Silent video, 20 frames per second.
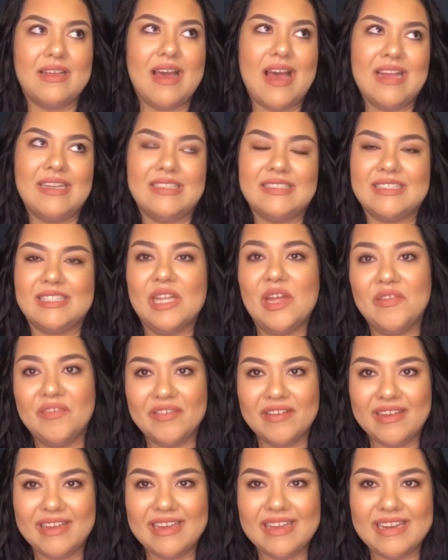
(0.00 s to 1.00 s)
I just love
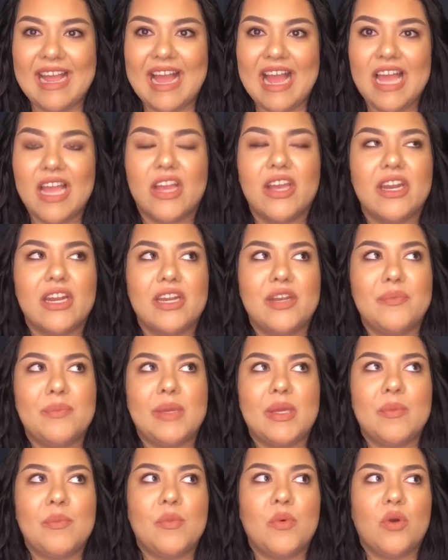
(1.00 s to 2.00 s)
it. I couldn't
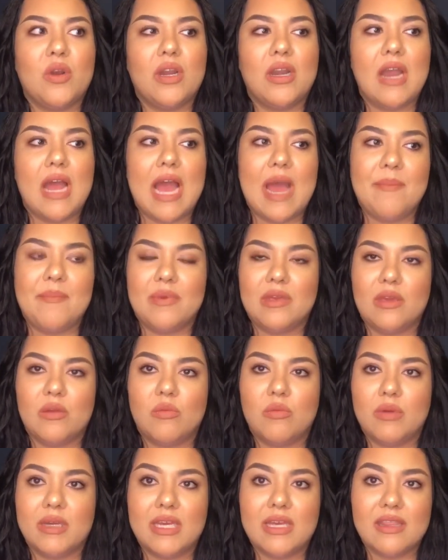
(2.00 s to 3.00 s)
be more happy
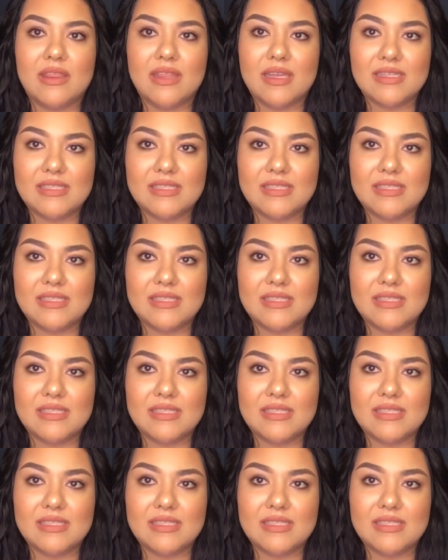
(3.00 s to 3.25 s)
with